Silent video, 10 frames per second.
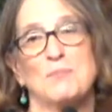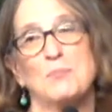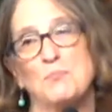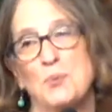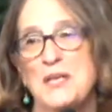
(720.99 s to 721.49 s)

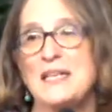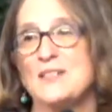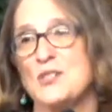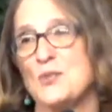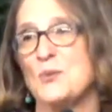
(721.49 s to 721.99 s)
put
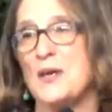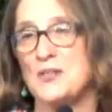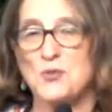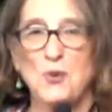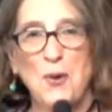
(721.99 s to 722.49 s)
into a
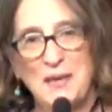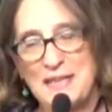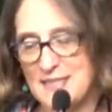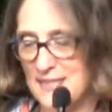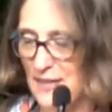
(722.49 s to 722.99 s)
drawing
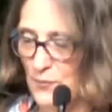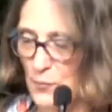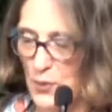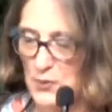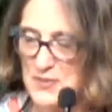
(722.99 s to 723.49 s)
instead of
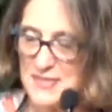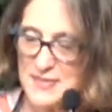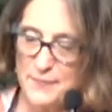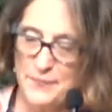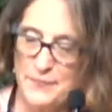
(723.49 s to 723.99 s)
words.
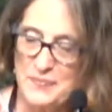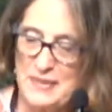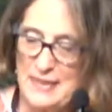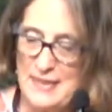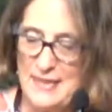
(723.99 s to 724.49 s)

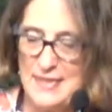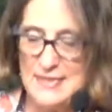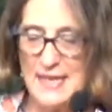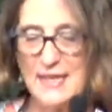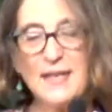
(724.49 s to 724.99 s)

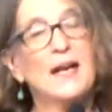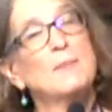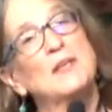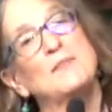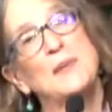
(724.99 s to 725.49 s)
Take a
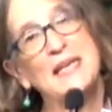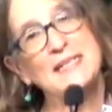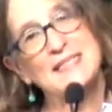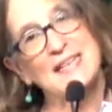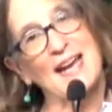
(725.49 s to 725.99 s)
couple of
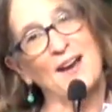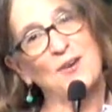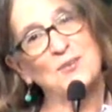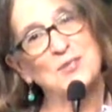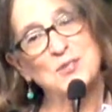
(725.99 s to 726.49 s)
minutes now
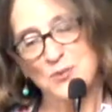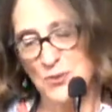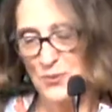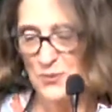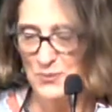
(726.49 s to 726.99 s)

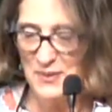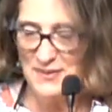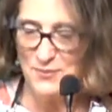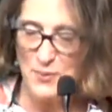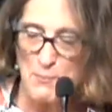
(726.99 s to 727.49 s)
to
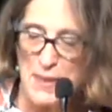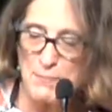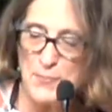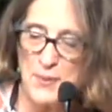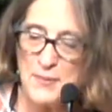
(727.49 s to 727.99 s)

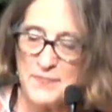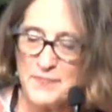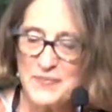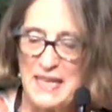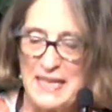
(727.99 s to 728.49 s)
remember,
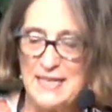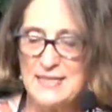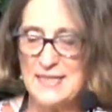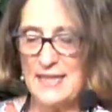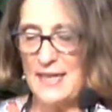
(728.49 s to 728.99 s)

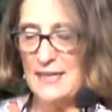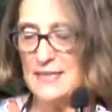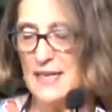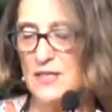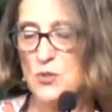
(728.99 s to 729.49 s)
to get in
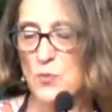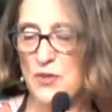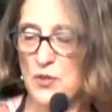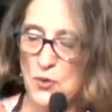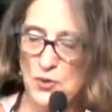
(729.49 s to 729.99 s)
touch with
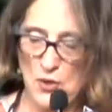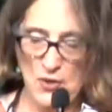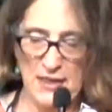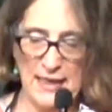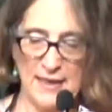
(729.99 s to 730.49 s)
your
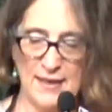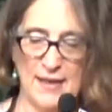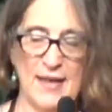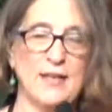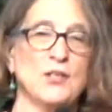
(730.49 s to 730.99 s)
longing
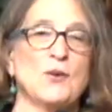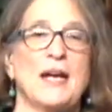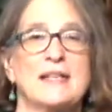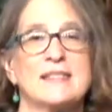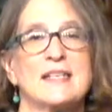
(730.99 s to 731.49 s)
and your
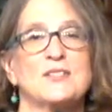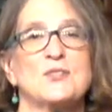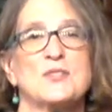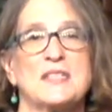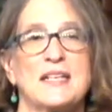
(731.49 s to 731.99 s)

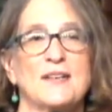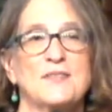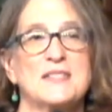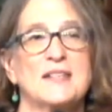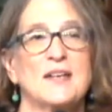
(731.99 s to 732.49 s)
ancestors' gifts.